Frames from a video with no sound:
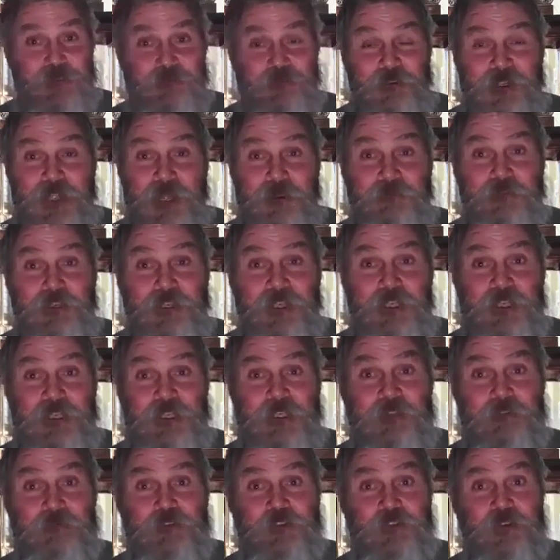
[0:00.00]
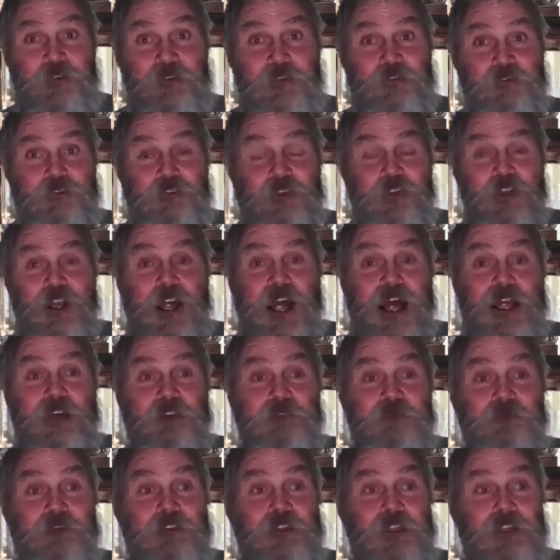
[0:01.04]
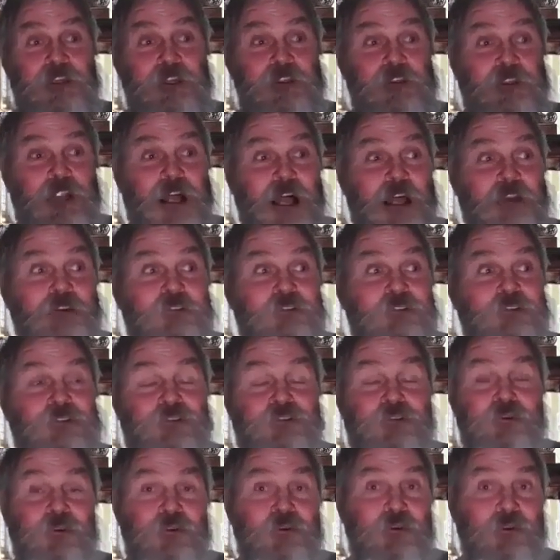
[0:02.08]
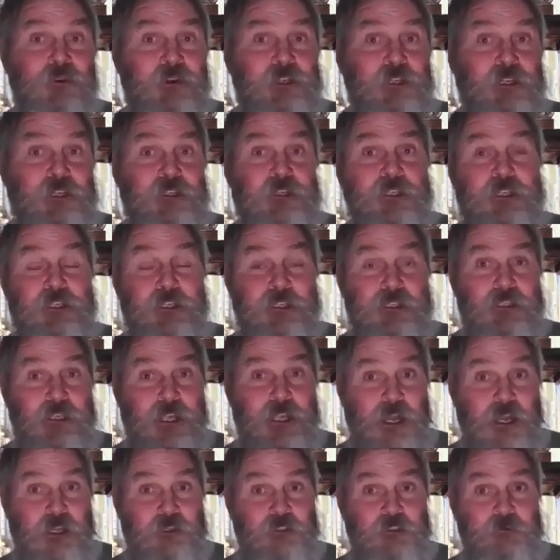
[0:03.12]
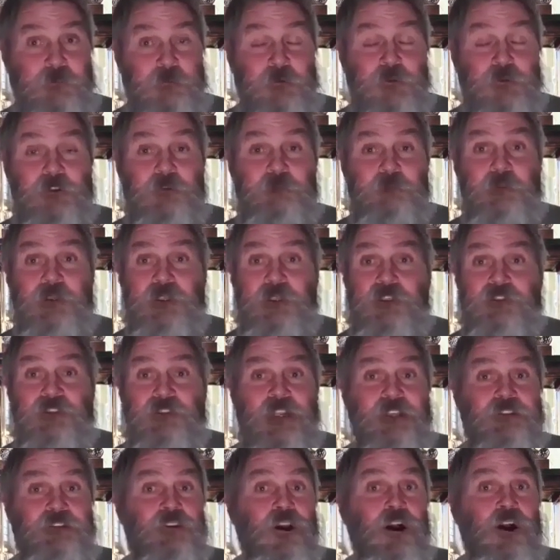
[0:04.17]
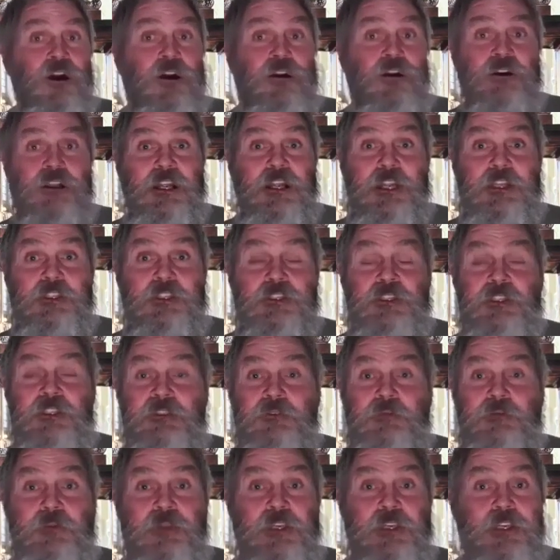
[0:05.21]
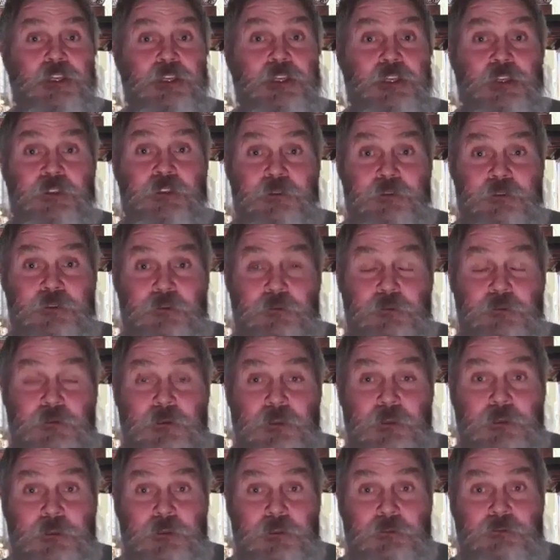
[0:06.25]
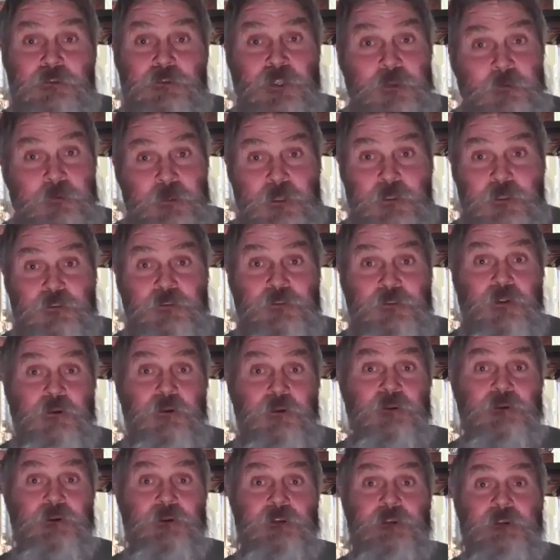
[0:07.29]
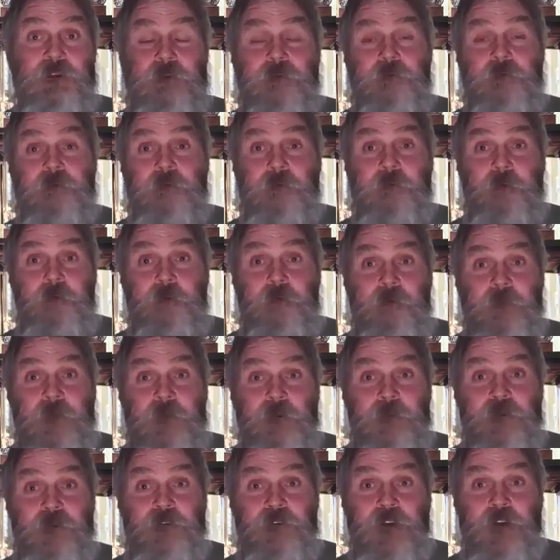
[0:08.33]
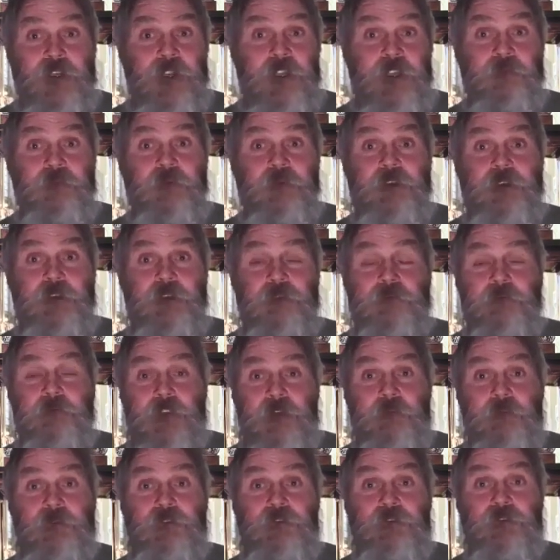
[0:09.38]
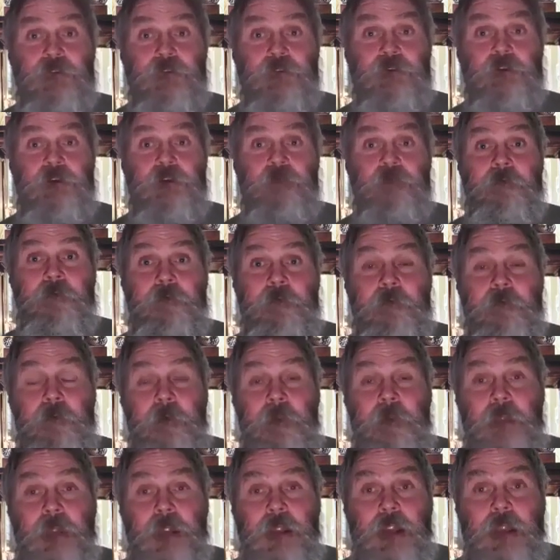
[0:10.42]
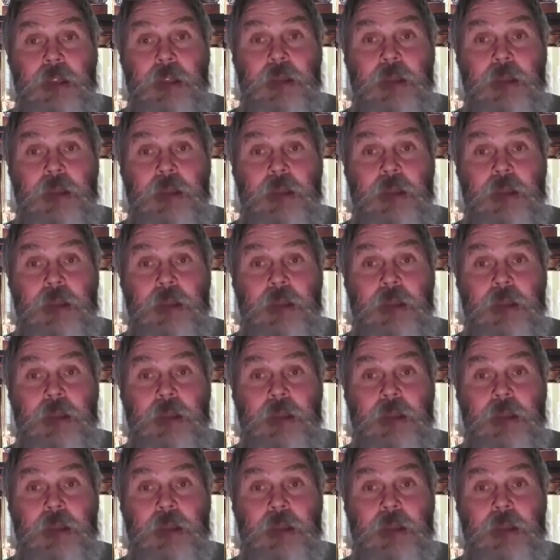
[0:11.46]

and it was a tough time to live. So there's a lot of lot of story in God's book because that's all antiquity knew. Tell me a story. Tell me so I can't read. Tell me a story.